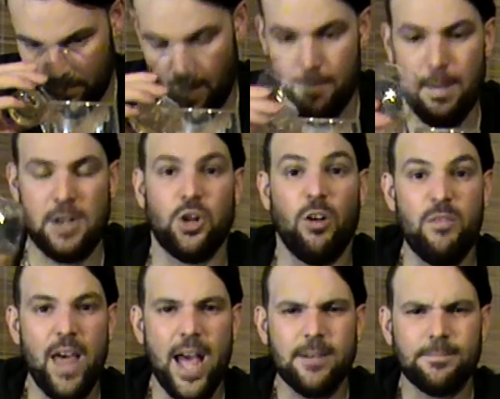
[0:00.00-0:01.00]
much of
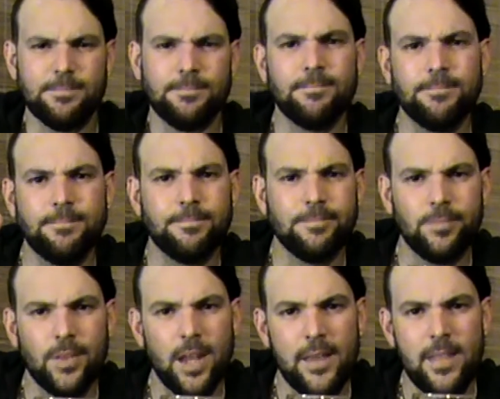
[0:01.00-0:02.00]
that
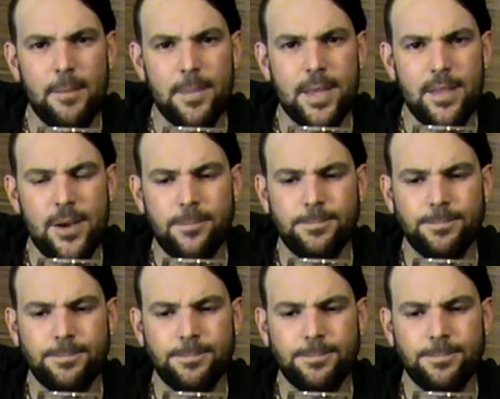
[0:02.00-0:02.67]
in that beer though.